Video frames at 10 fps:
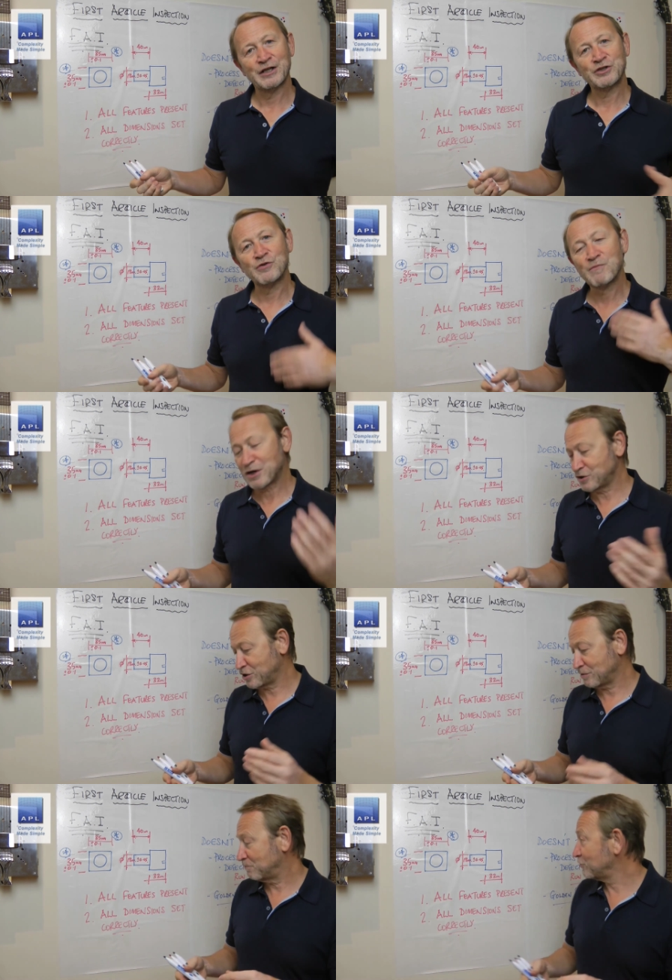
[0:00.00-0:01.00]
You might
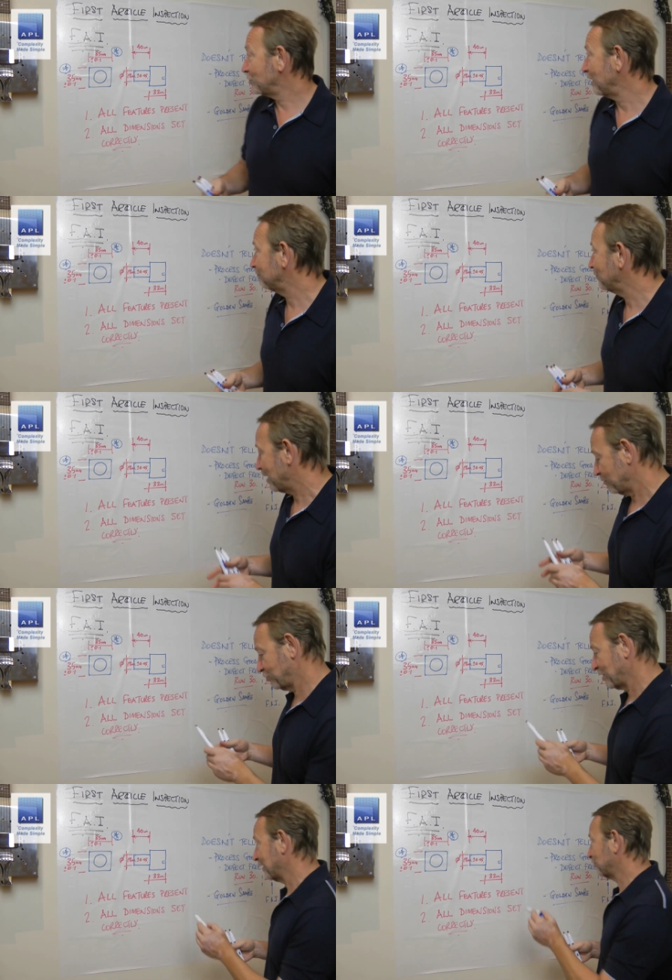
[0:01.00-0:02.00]
you know,
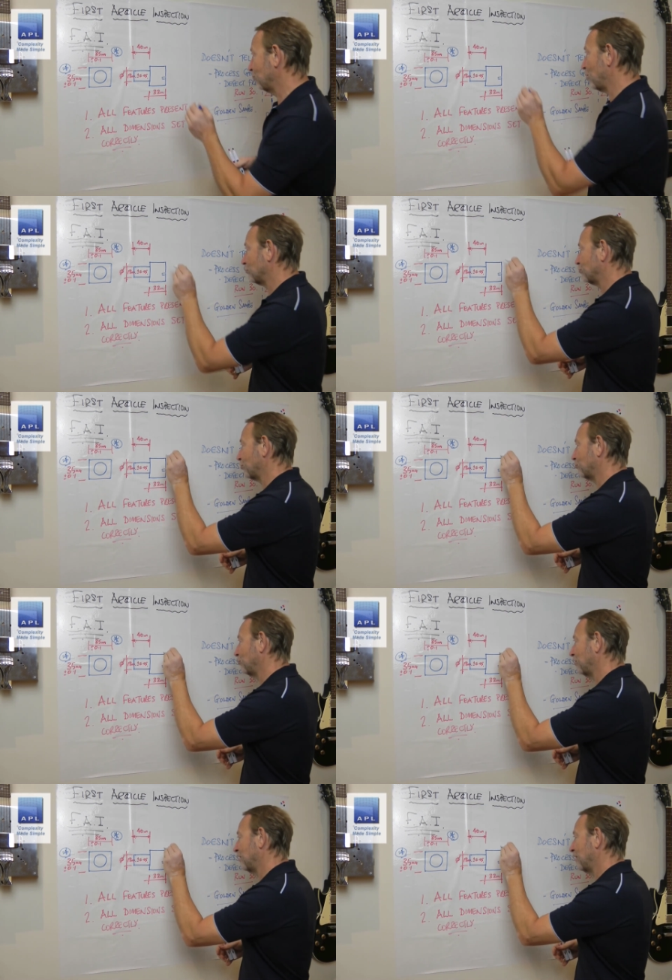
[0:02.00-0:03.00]
select the wrong
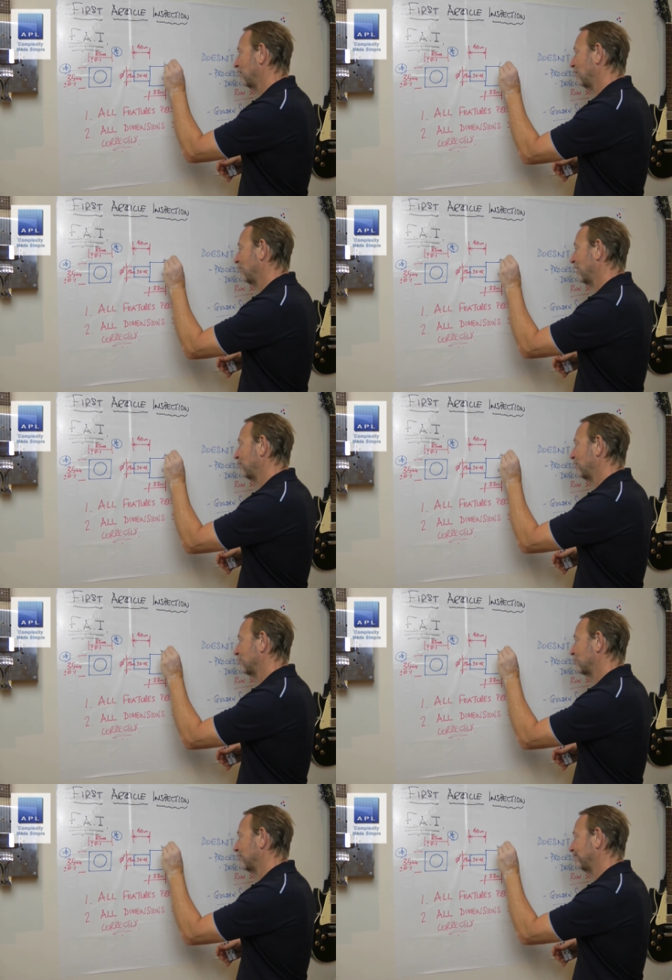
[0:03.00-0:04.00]
tool, maybe
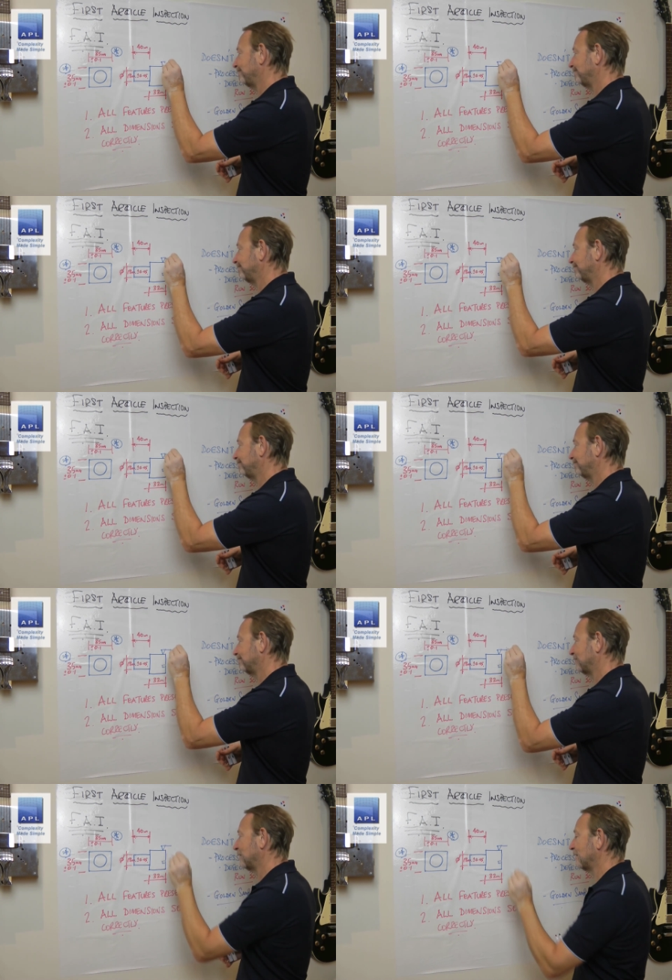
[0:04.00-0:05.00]
there's a
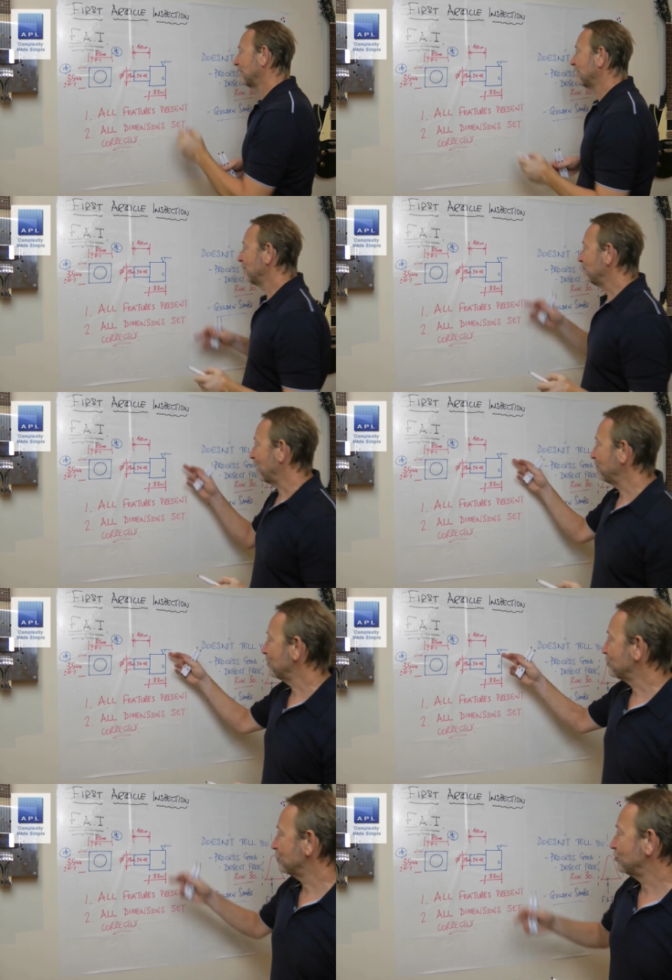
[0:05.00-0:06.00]
maybe
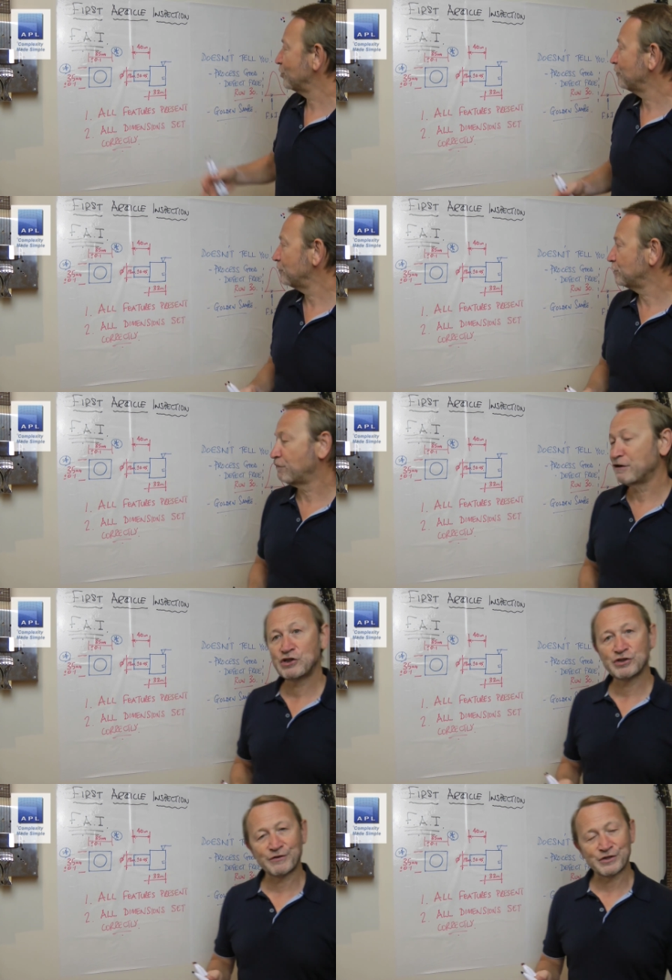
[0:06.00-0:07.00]
there's a surface
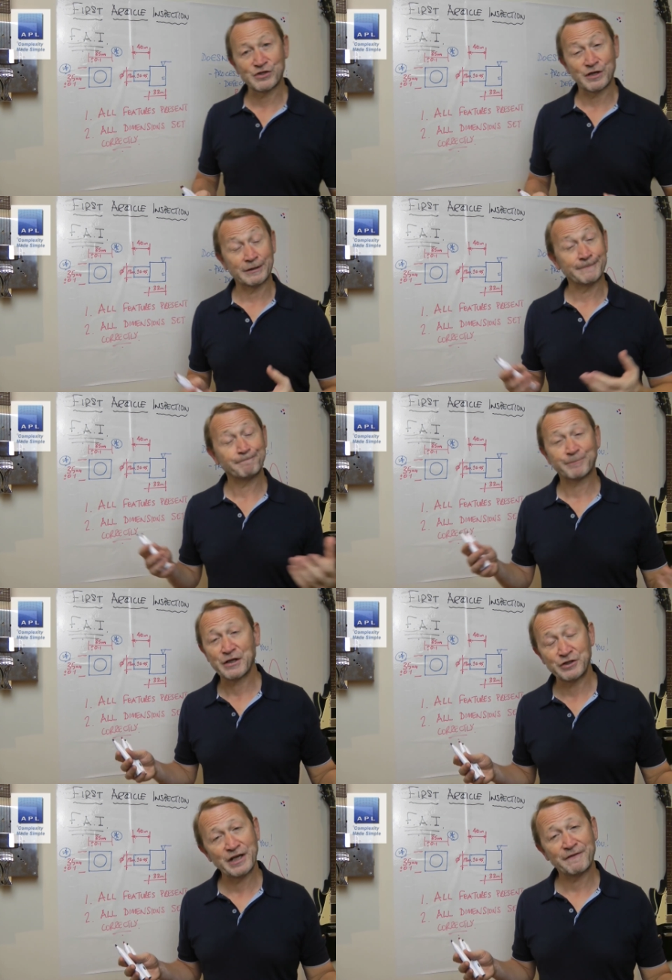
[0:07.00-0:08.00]
finish on this thing
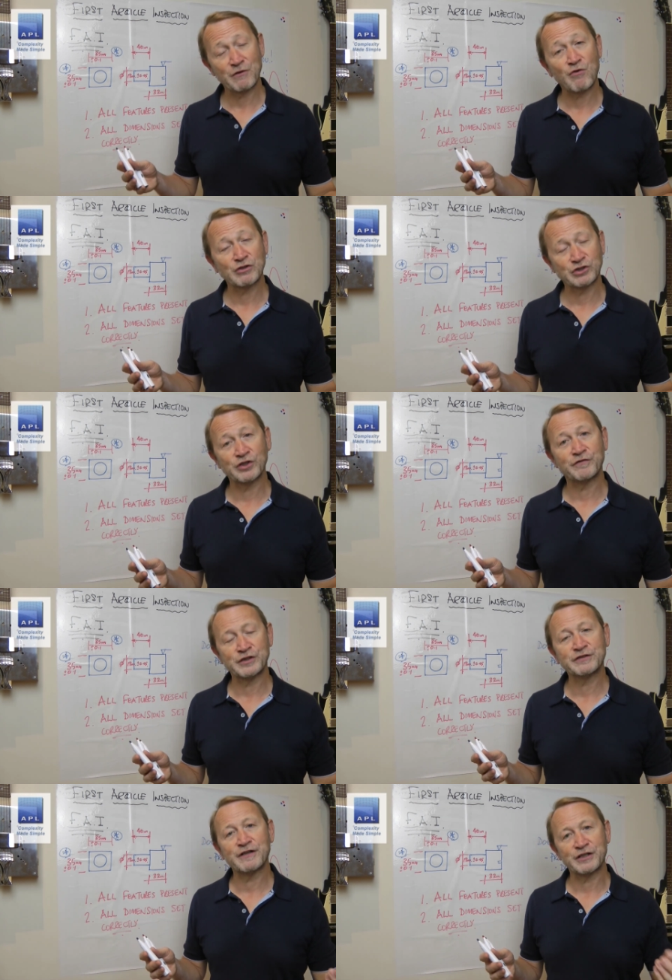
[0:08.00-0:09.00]
and you get the wrong
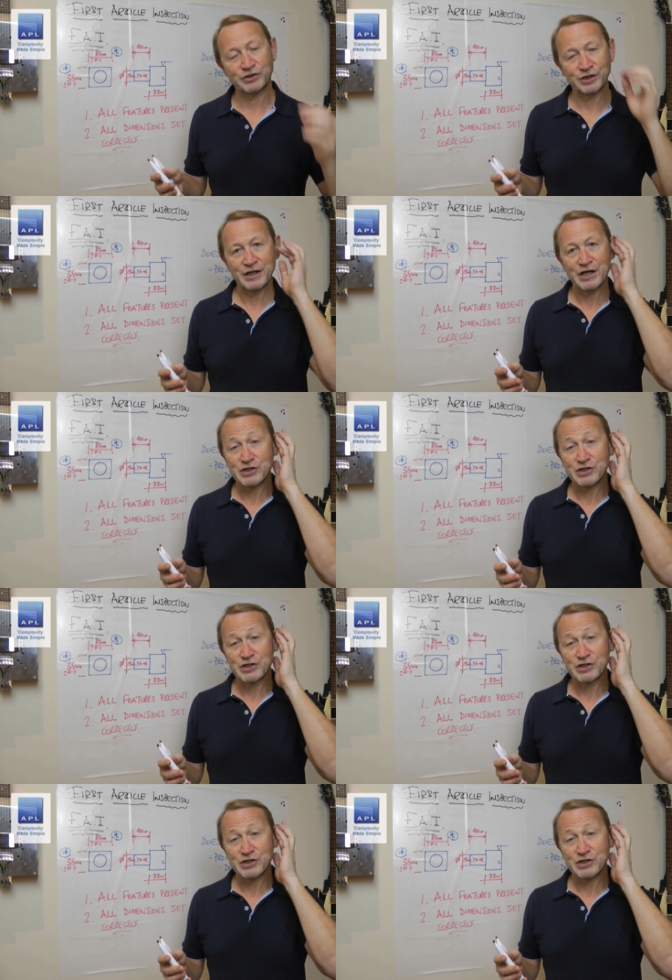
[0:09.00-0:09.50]
surface finish.